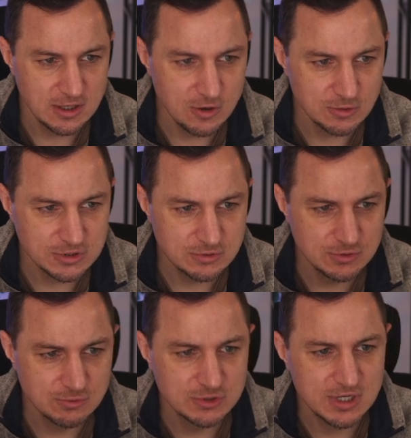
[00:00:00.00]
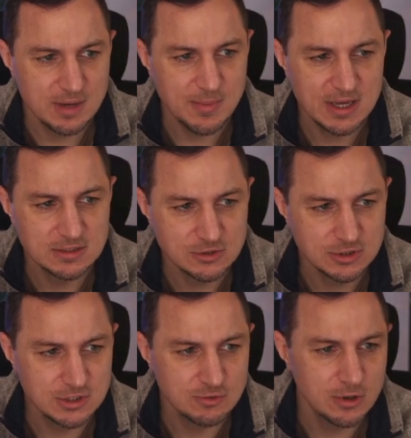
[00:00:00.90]
go into new tab, enter
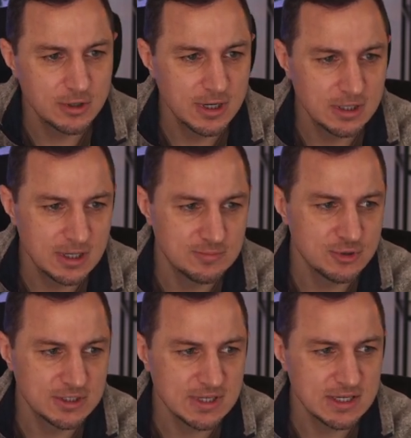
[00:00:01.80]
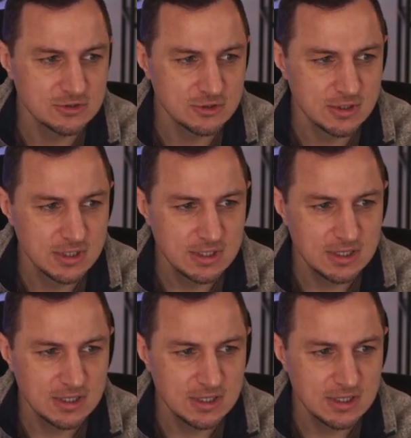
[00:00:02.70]
the URL and press enter.